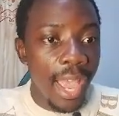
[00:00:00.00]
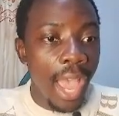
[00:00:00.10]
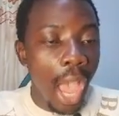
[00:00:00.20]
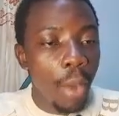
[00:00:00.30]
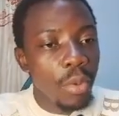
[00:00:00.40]
I
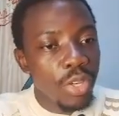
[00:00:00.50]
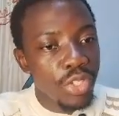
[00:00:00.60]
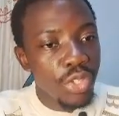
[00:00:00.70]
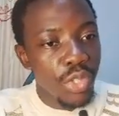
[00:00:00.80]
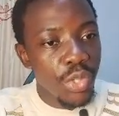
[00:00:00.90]
want you
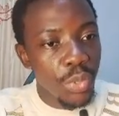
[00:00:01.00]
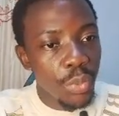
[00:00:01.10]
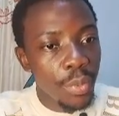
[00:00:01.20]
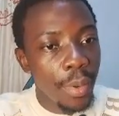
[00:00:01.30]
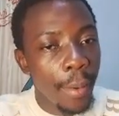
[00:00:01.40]
to
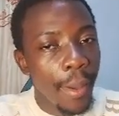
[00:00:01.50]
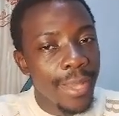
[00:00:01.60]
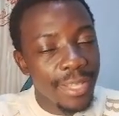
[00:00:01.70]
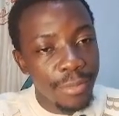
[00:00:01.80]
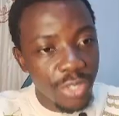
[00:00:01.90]

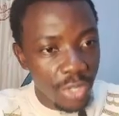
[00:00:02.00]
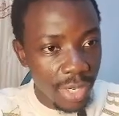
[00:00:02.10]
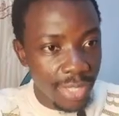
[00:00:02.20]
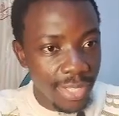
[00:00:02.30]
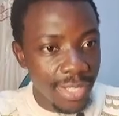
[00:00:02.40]

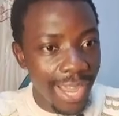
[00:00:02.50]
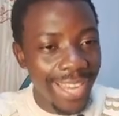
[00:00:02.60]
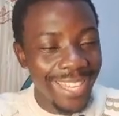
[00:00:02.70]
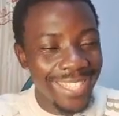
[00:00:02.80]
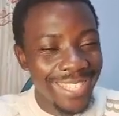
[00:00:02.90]
subtract and
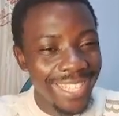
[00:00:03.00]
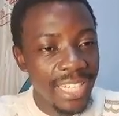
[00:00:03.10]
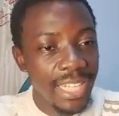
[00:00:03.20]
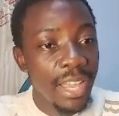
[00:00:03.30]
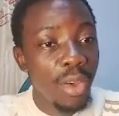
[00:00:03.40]
assign
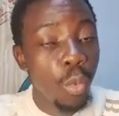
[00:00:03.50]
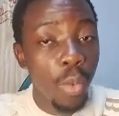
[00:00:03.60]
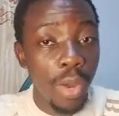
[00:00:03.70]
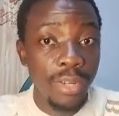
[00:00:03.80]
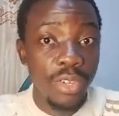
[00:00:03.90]

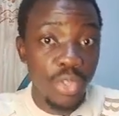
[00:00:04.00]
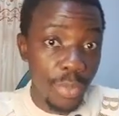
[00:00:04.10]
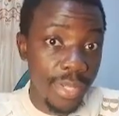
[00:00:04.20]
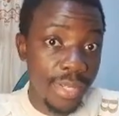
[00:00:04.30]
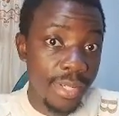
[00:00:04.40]
1 to it.